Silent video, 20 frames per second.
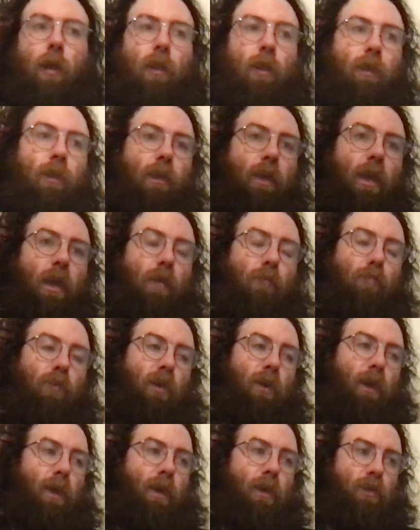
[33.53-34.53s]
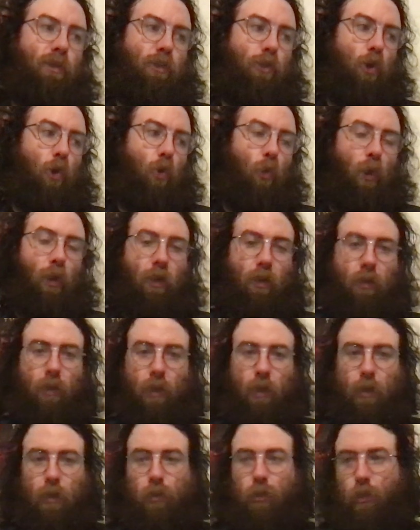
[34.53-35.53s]
The gameplay is still quite
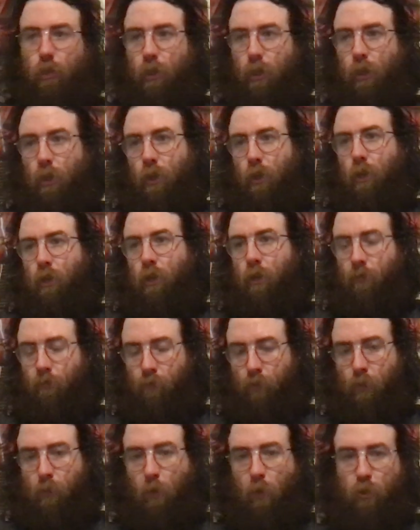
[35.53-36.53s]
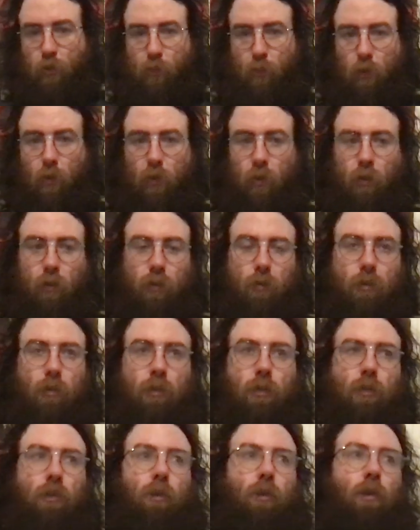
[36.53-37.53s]
engaging for the most
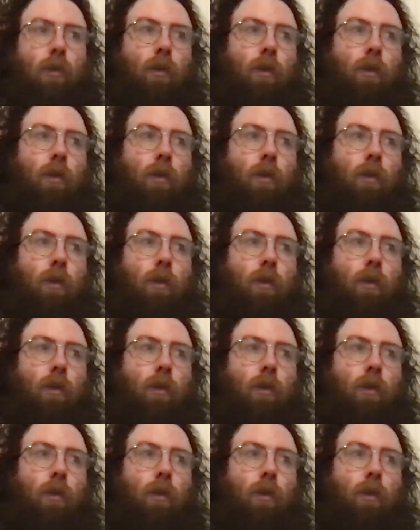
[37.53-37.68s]
part,